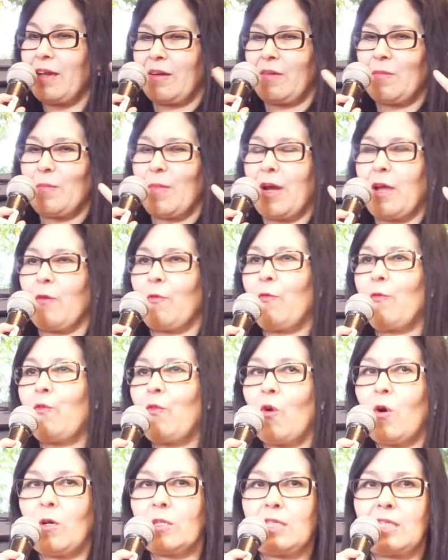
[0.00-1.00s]
my
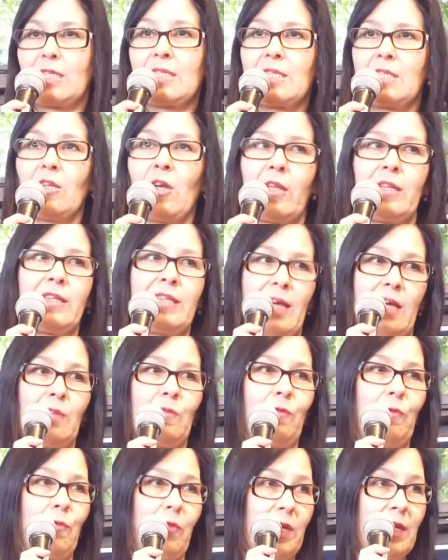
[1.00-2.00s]
thoughts, it's not
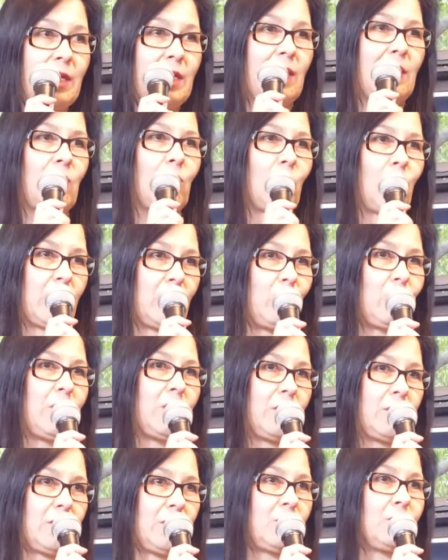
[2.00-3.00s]
that thinking what we
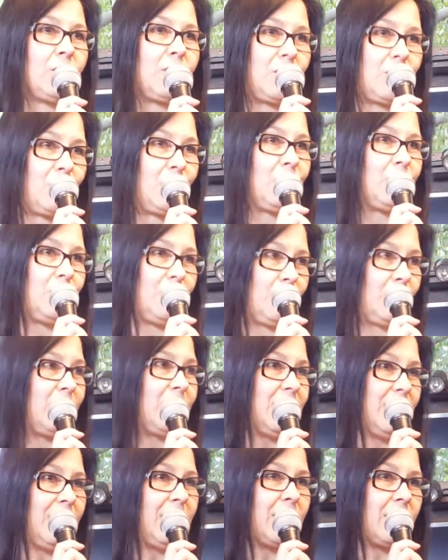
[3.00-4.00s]
are used to do
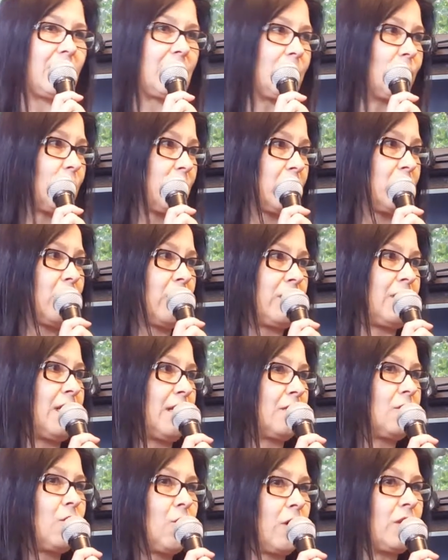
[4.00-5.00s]
here, it was not
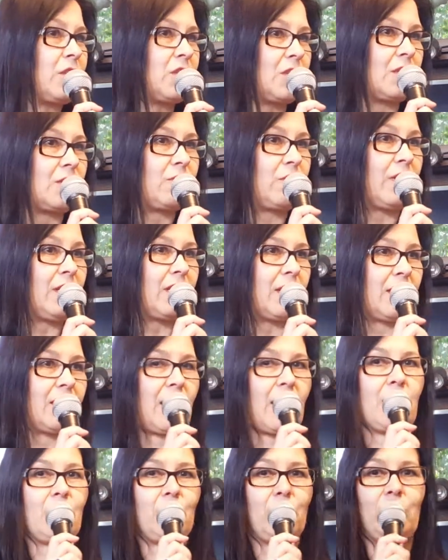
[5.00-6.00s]
that conscious thinking,
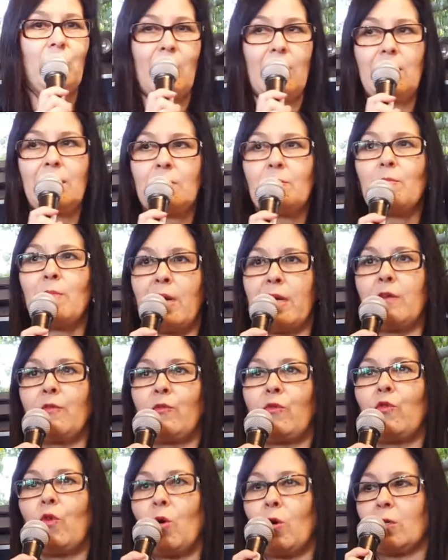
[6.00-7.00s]
I felt my
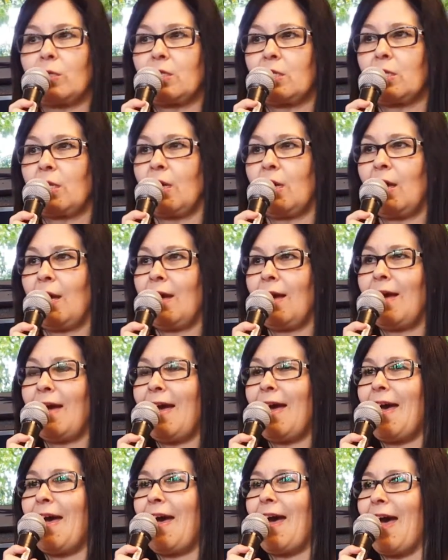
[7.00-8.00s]
thoughts.
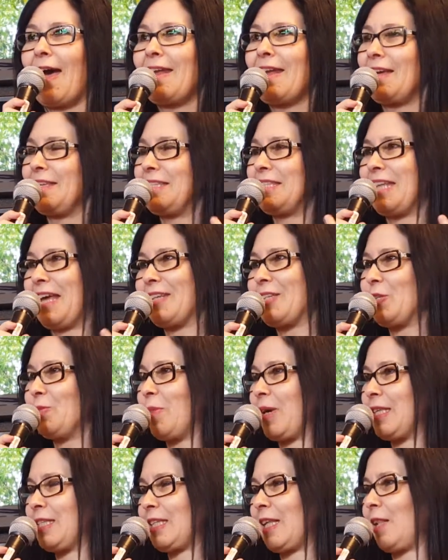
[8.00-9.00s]
And I said to
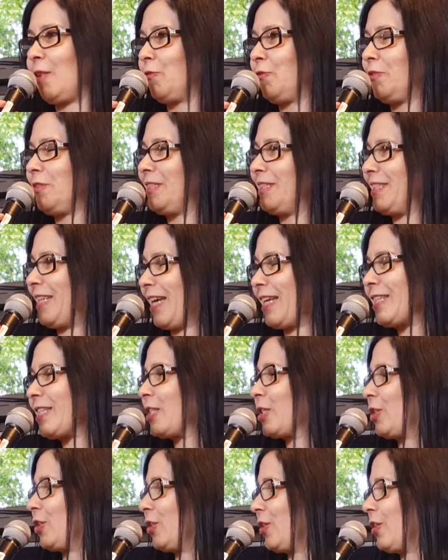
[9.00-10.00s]
myself, that's
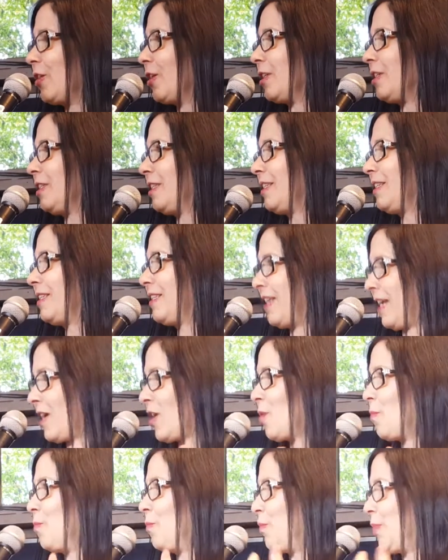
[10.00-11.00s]
good, they
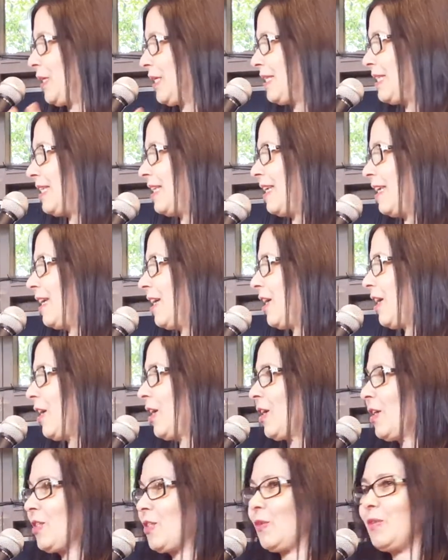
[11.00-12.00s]
are busy,
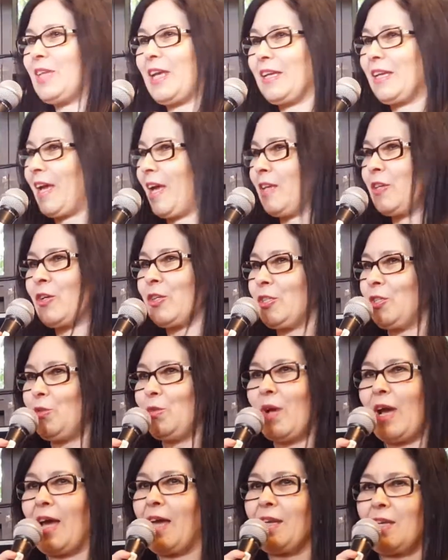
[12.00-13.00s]
so they cannot
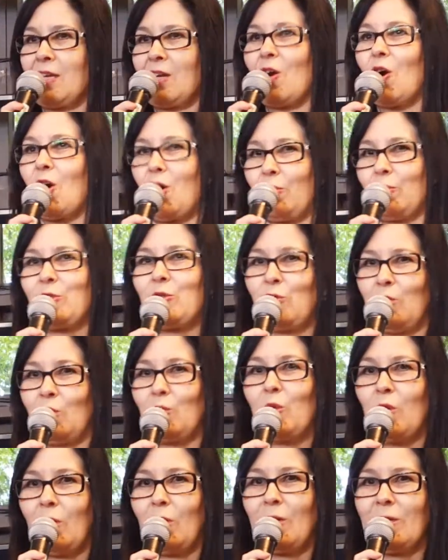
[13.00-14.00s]
do any harm to
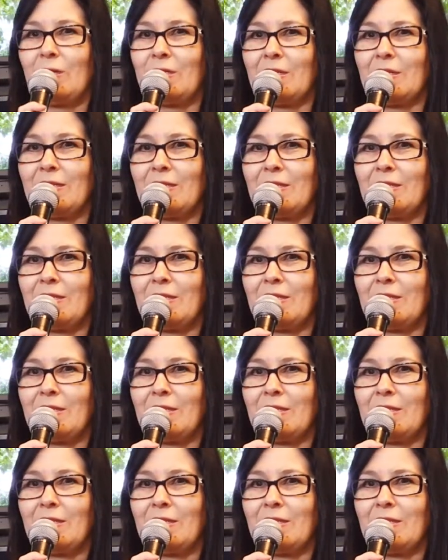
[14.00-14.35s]
the world.